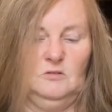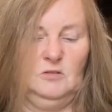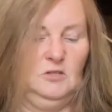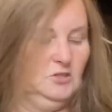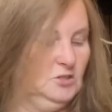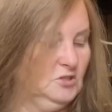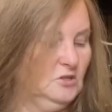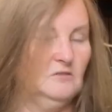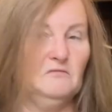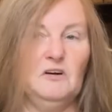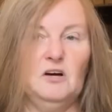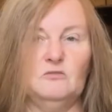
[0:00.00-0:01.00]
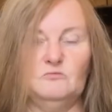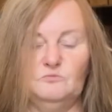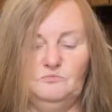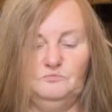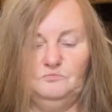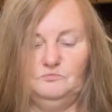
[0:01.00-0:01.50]
He just couldn't vote.
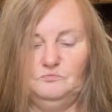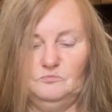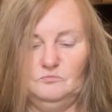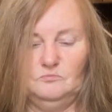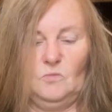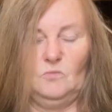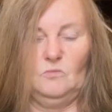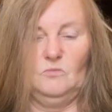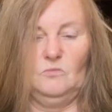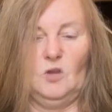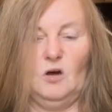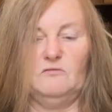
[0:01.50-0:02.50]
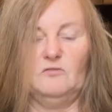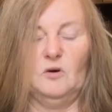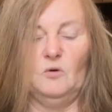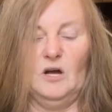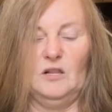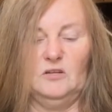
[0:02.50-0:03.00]
Not for a
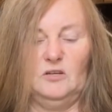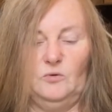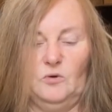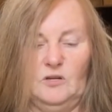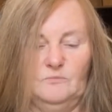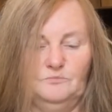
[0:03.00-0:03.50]
while, anyway.